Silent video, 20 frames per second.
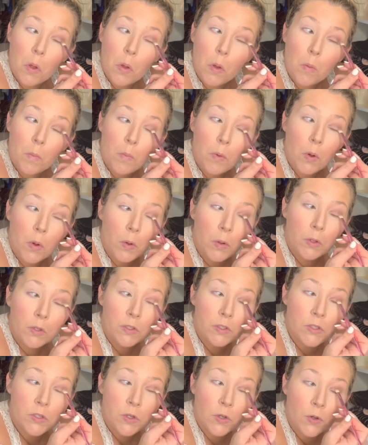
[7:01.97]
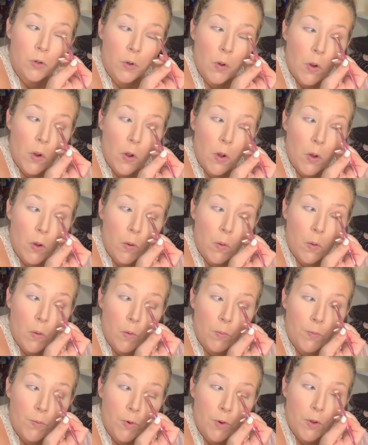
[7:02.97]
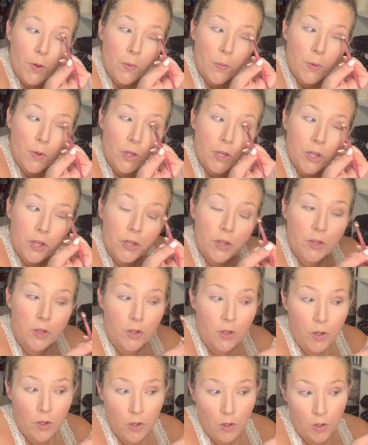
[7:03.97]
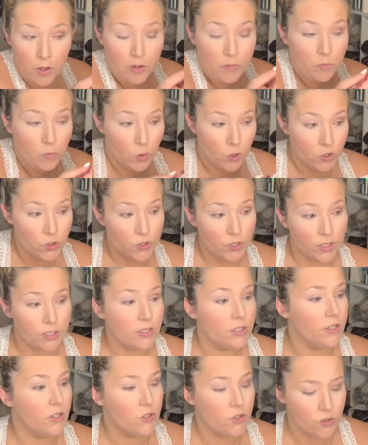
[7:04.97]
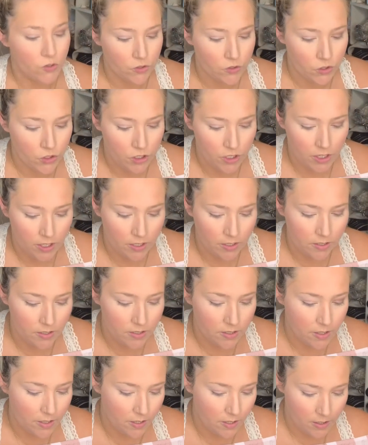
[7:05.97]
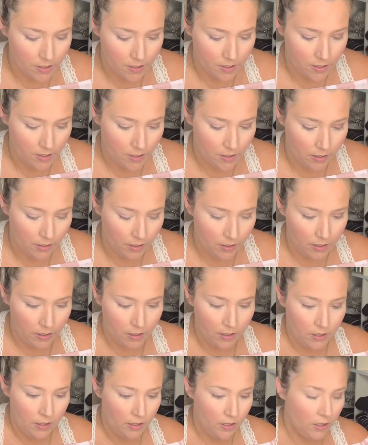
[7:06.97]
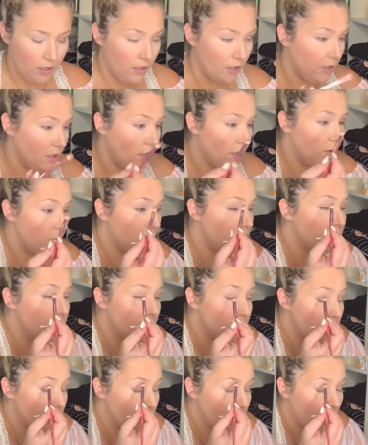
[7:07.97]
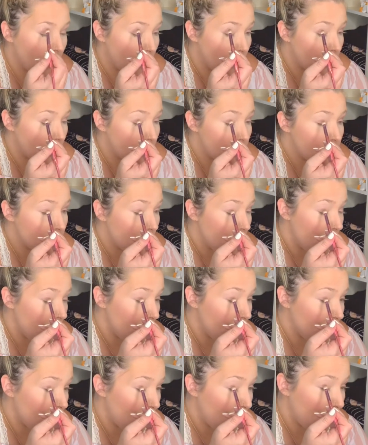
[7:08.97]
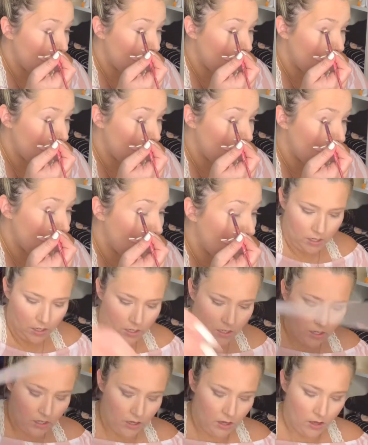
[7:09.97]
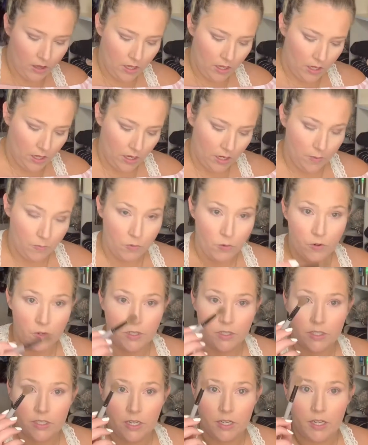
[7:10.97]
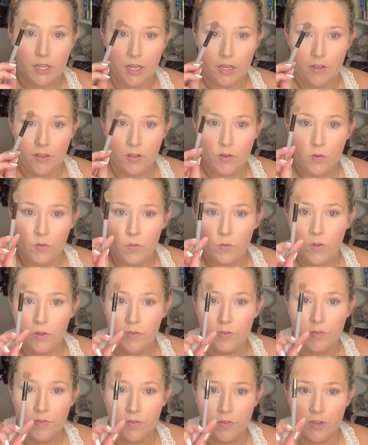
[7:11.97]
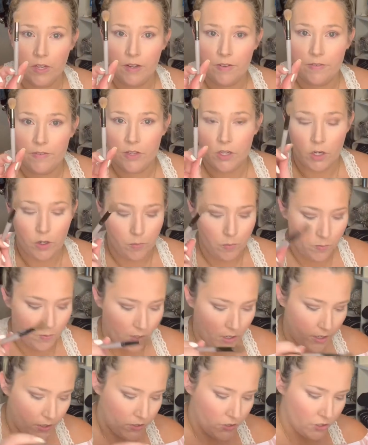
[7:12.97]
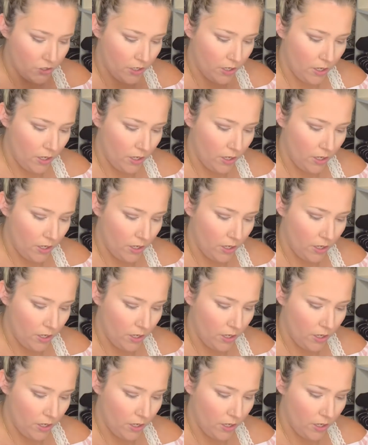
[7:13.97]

I'm going to go over it with more transitional shades. And we'll do that on this eye. And then I'm going to take a real fluffier brush.